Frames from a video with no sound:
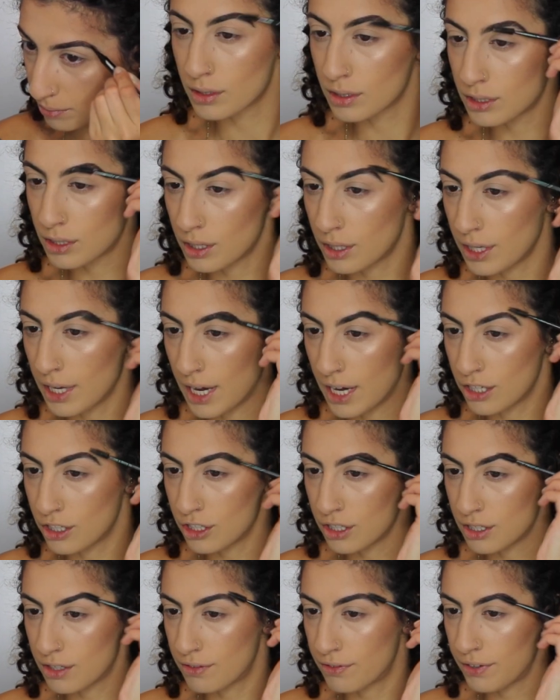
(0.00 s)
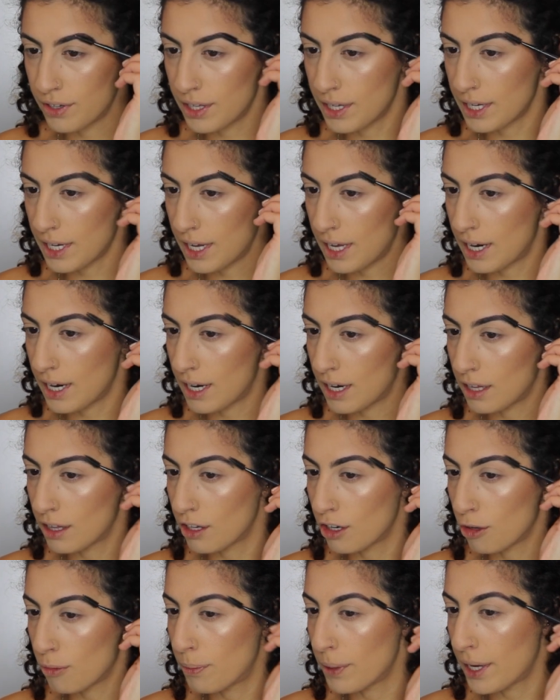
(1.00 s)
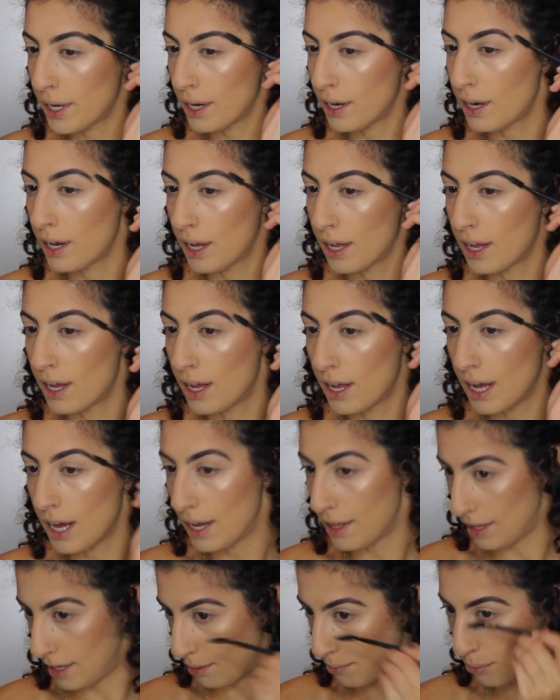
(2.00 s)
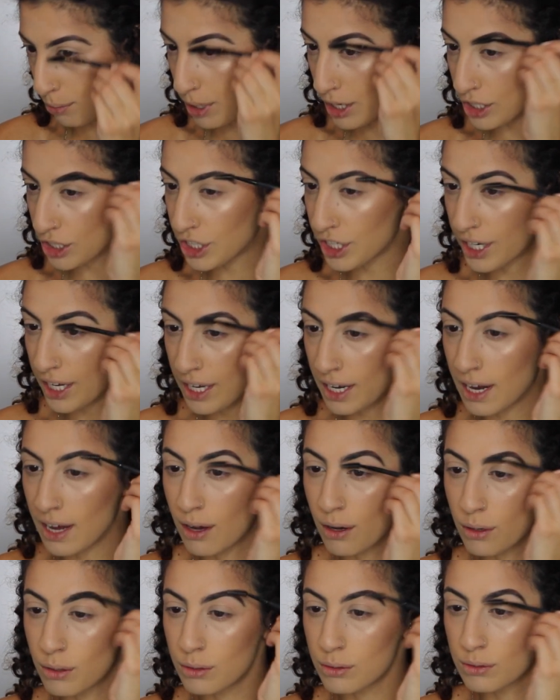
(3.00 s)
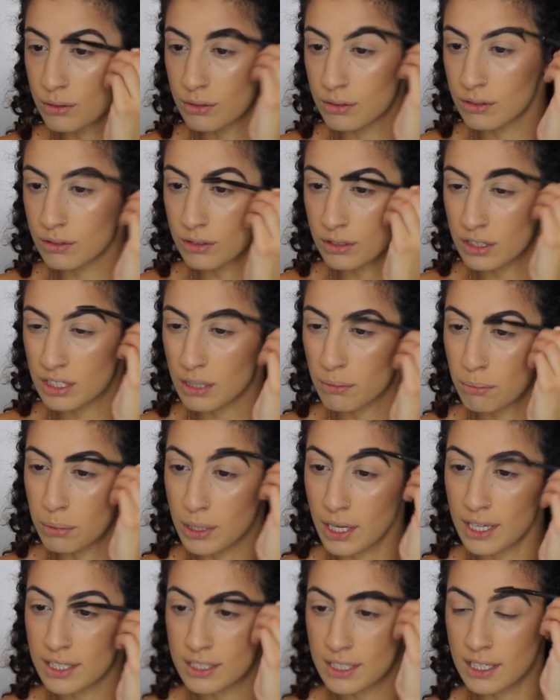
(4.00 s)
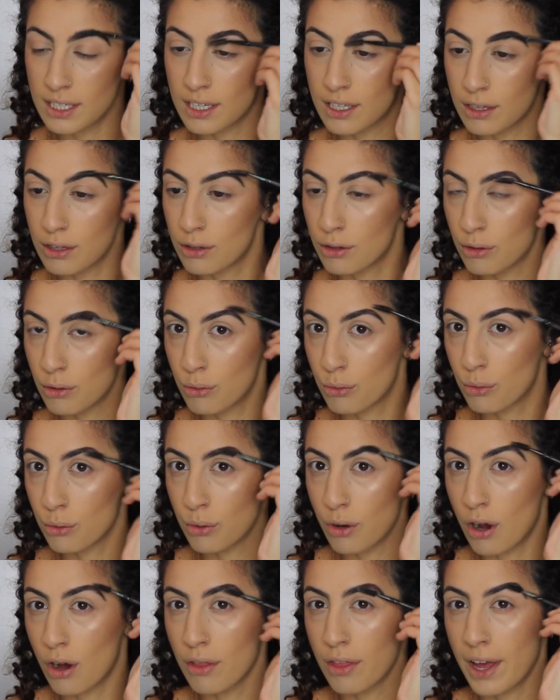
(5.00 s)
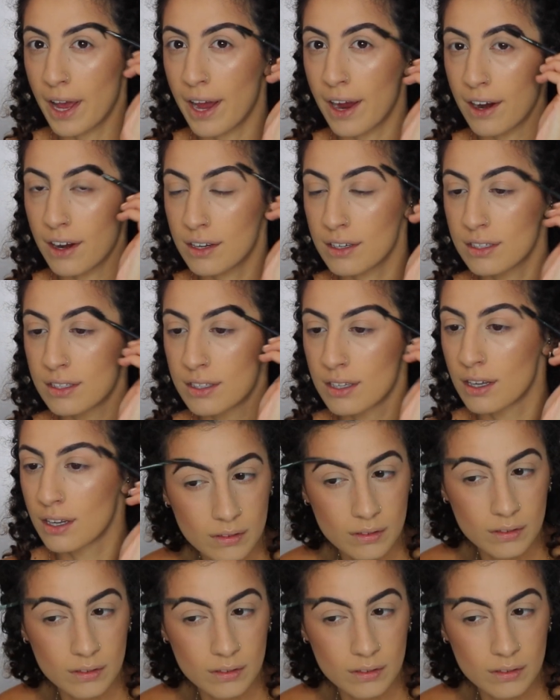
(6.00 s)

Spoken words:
So yeah, just filling it in a little bit and then brushing it out to blend it in through all the hairs.